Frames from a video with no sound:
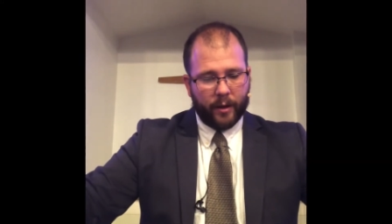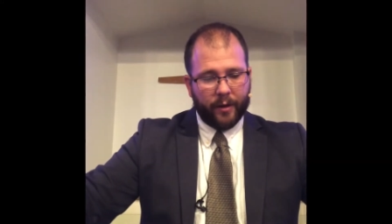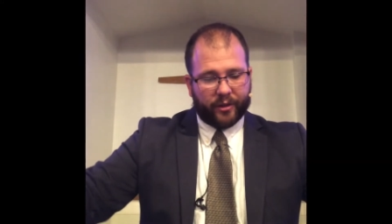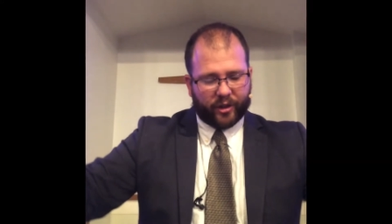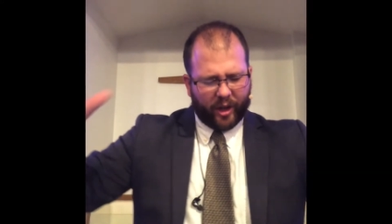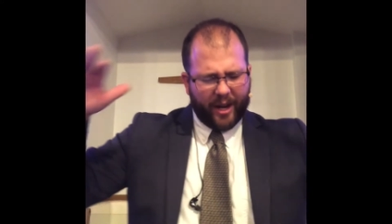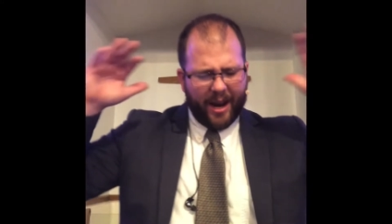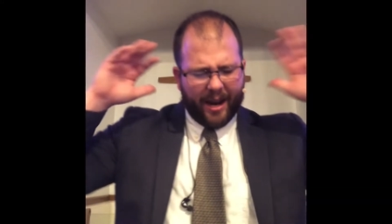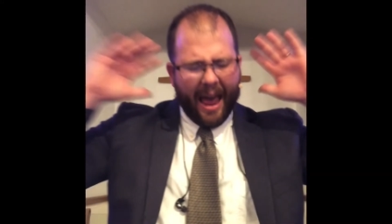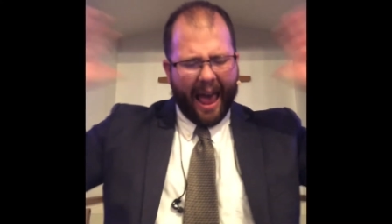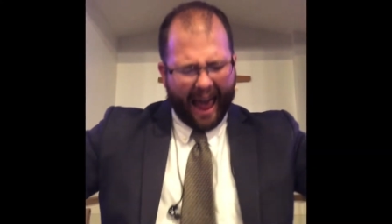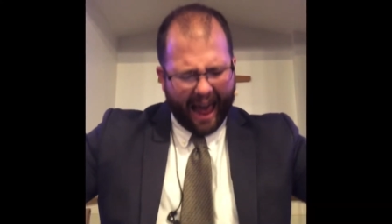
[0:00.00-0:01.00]

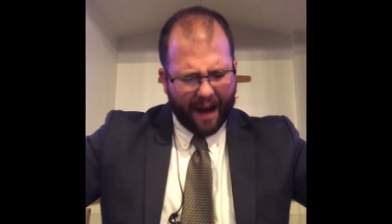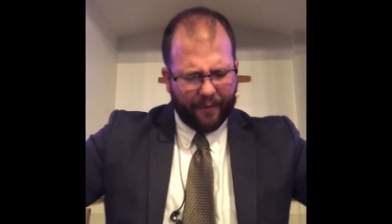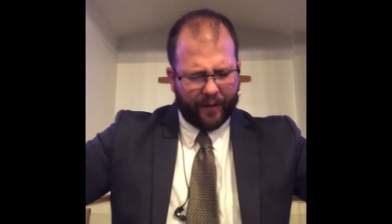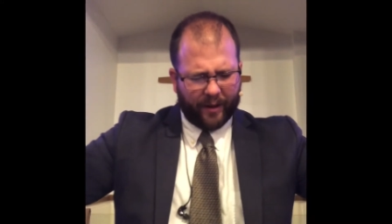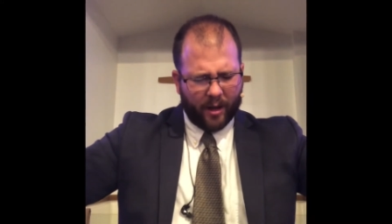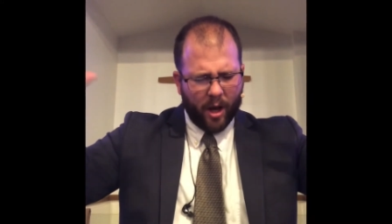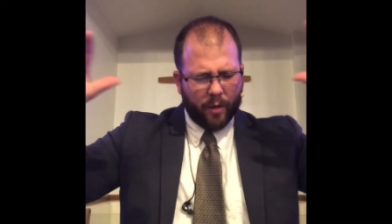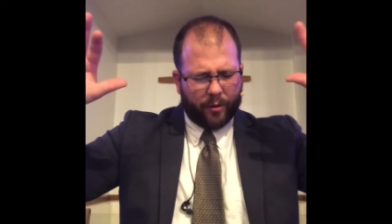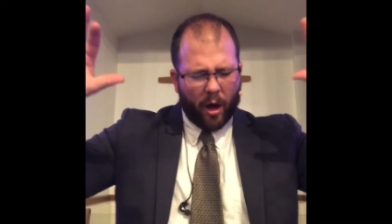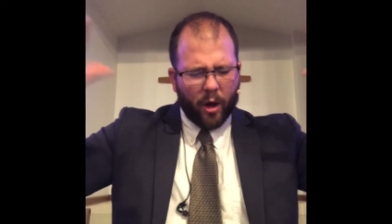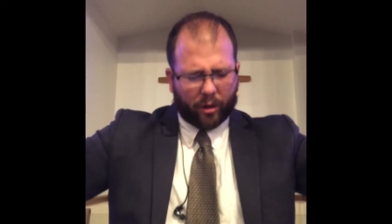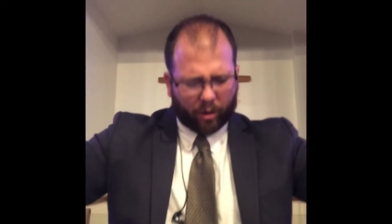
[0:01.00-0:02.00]
seeing heaven,
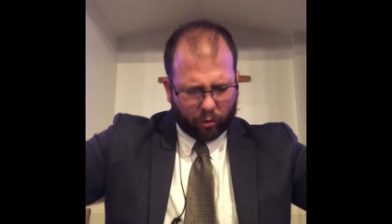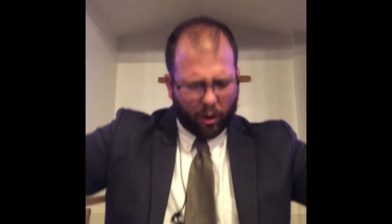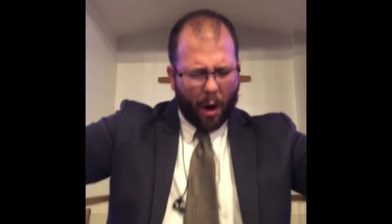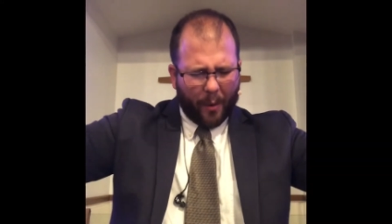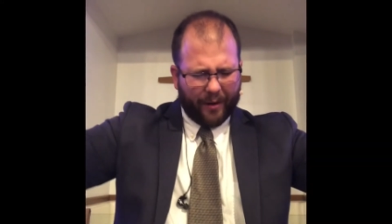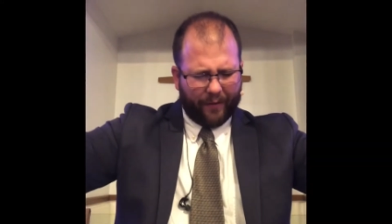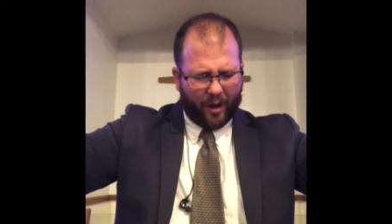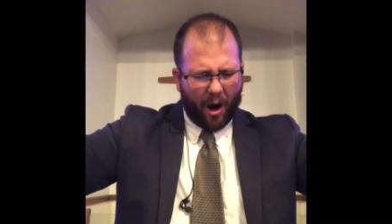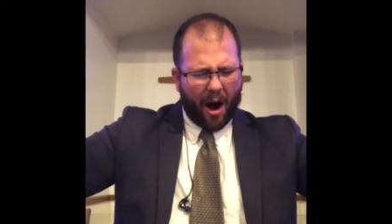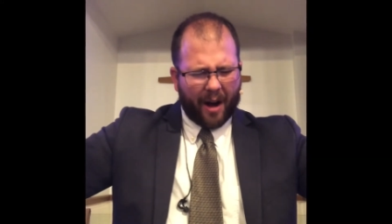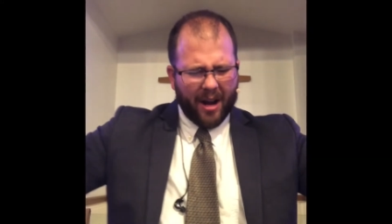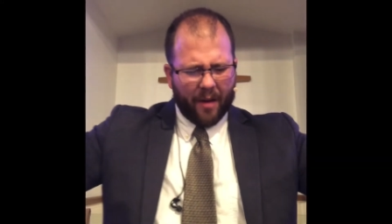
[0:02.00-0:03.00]
the throne of
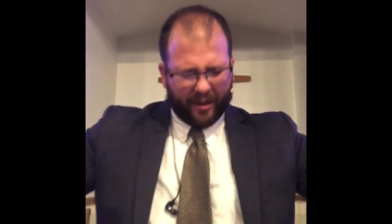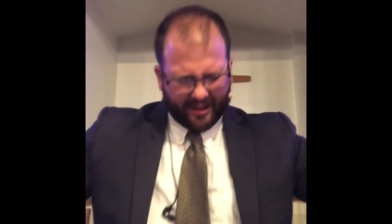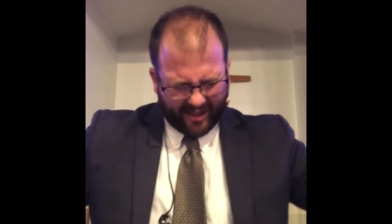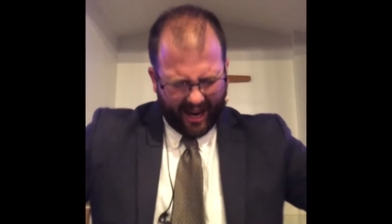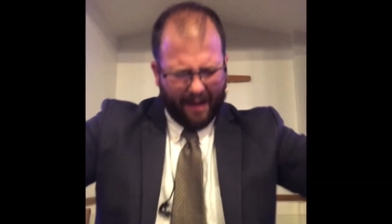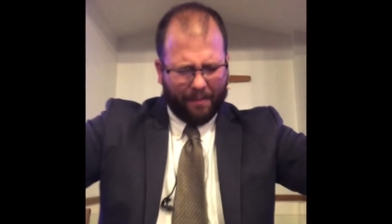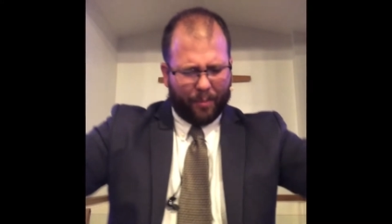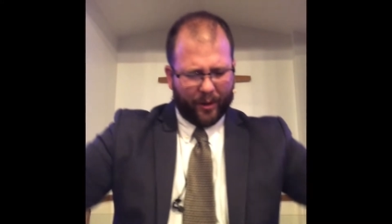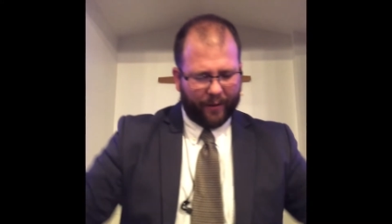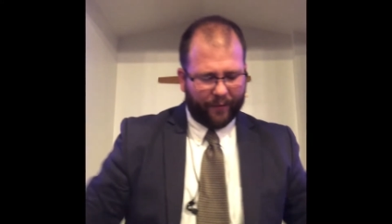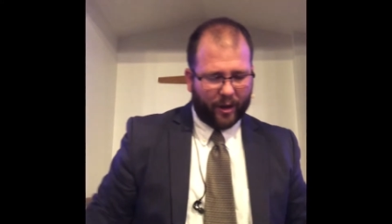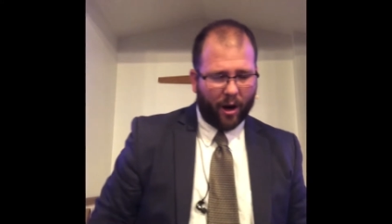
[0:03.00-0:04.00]
God, the temple
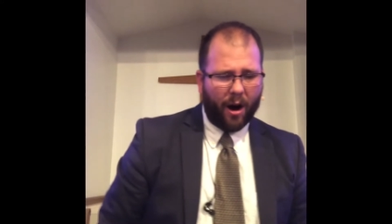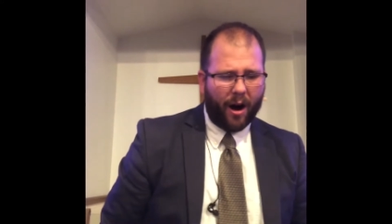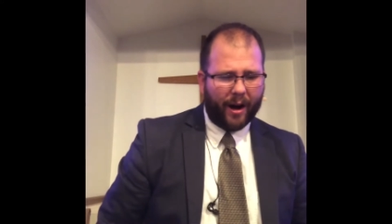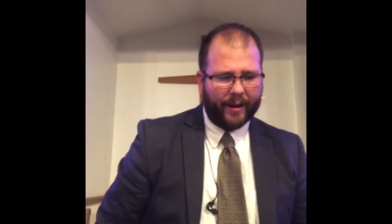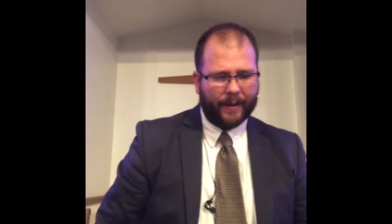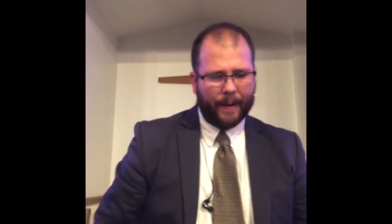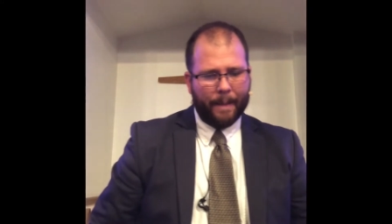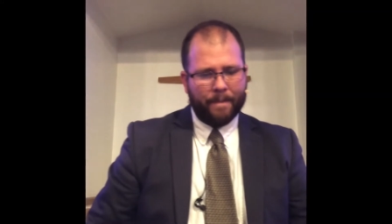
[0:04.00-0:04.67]
of God,